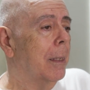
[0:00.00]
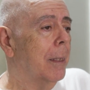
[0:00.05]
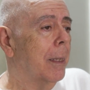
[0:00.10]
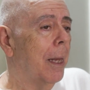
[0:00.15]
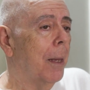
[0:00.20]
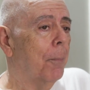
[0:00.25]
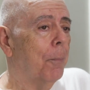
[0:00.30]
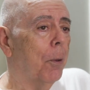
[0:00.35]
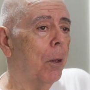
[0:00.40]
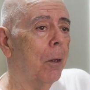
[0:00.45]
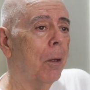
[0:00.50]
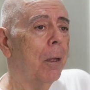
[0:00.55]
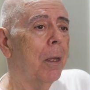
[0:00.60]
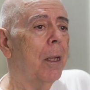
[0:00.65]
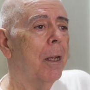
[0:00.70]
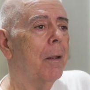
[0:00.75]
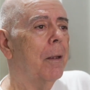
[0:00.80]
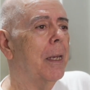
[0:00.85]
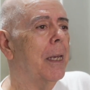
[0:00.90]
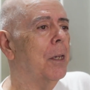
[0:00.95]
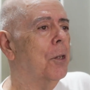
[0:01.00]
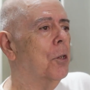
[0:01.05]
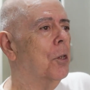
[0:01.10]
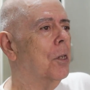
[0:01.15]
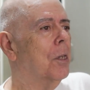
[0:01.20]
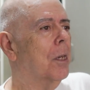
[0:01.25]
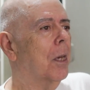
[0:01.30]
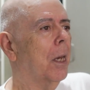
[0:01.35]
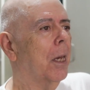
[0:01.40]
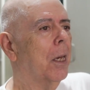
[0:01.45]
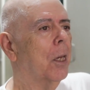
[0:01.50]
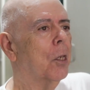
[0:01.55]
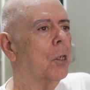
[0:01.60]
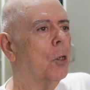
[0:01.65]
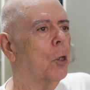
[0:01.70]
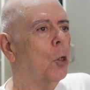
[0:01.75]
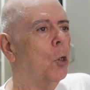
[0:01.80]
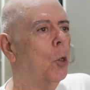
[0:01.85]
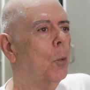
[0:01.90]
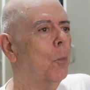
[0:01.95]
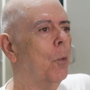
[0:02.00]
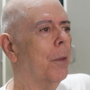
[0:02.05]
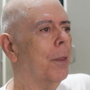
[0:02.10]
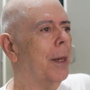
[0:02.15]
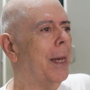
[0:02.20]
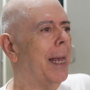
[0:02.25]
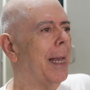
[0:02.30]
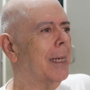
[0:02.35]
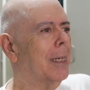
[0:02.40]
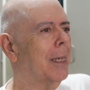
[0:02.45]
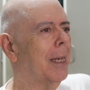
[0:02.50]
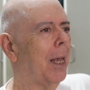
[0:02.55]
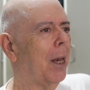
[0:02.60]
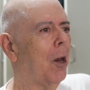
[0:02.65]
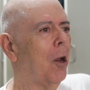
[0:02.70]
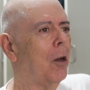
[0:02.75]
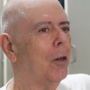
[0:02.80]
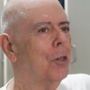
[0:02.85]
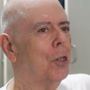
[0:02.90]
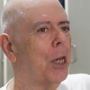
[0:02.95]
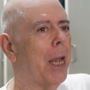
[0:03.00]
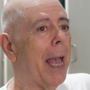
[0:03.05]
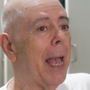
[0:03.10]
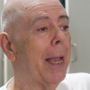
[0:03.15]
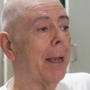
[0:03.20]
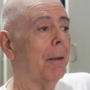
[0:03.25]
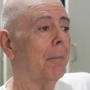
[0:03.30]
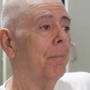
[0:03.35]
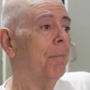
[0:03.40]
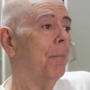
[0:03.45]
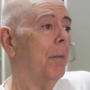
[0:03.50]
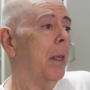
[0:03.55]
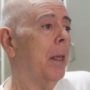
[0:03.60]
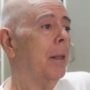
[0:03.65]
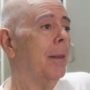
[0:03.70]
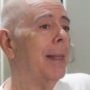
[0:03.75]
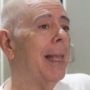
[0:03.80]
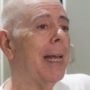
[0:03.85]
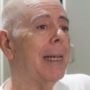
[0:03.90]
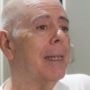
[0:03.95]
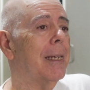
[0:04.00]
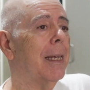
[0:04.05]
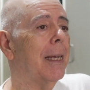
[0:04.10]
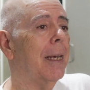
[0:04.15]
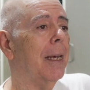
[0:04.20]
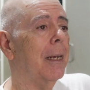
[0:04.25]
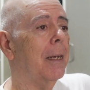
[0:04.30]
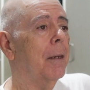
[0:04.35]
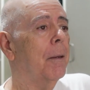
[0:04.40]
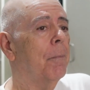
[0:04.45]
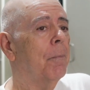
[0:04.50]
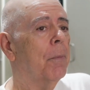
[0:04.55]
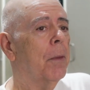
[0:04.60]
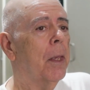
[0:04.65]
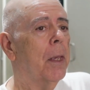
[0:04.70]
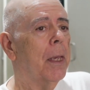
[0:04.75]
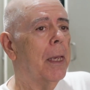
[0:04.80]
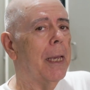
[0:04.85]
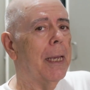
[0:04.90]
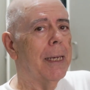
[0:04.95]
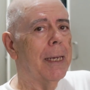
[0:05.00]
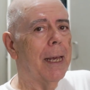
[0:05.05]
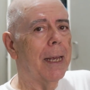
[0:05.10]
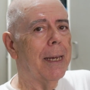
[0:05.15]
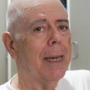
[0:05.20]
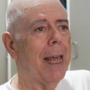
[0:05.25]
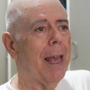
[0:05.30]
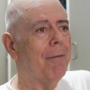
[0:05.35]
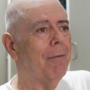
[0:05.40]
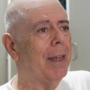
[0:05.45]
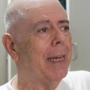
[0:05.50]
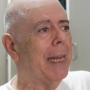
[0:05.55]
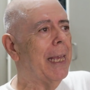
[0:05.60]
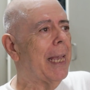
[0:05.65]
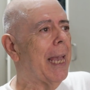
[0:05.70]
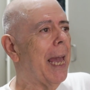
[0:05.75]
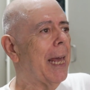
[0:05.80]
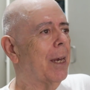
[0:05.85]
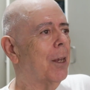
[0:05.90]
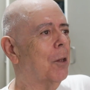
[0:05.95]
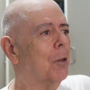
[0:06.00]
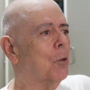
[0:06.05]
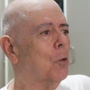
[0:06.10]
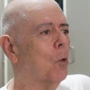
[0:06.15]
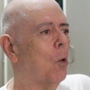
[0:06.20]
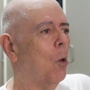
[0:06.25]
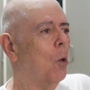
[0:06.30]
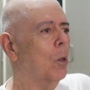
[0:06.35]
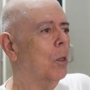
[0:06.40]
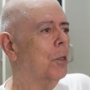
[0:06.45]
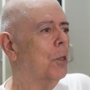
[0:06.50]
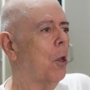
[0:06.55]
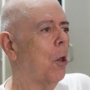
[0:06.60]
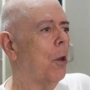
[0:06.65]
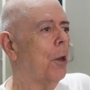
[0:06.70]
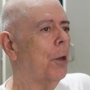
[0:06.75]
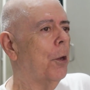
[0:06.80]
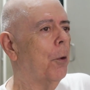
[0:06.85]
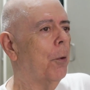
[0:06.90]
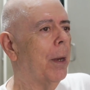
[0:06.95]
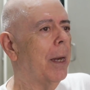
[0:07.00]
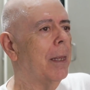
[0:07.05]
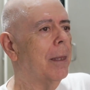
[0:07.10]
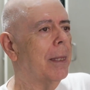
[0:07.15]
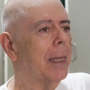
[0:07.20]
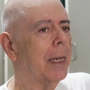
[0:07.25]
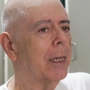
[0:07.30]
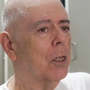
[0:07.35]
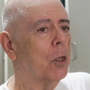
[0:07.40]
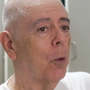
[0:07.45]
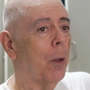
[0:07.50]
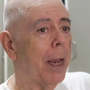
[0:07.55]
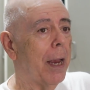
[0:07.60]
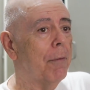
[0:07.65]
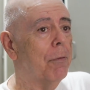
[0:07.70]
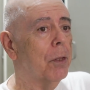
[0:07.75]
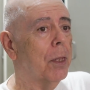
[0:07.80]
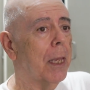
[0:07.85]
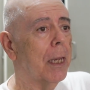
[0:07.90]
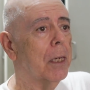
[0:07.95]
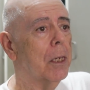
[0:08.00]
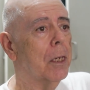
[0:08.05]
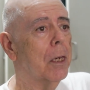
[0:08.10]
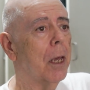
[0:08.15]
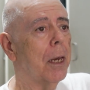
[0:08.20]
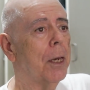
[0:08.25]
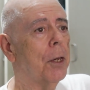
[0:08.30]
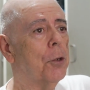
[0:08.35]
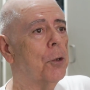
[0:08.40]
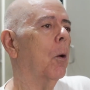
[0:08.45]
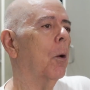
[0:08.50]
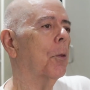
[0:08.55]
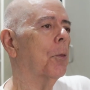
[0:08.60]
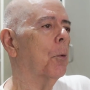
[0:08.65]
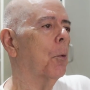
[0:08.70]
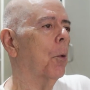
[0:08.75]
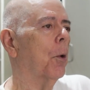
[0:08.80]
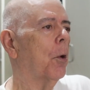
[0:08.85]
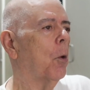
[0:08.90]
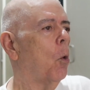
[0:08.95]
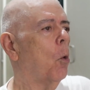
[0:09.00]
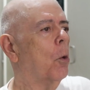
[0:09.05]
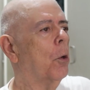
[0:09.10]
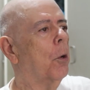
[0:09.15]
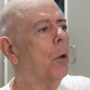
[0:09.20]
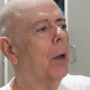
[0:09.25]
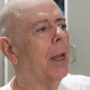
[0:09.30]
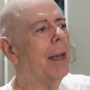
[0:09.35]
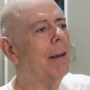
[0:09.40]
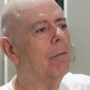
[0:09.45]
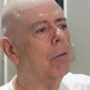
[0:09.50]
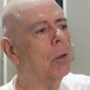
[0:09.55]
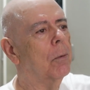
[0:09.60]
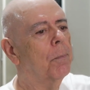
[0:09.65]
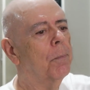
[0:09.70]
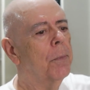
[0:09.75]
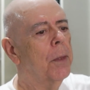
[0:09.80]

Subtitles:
simple. It's just a little tube with an XLR jack. That's it. It doesn't have any kind of controls on it or anything, so everything's done at the recorder level.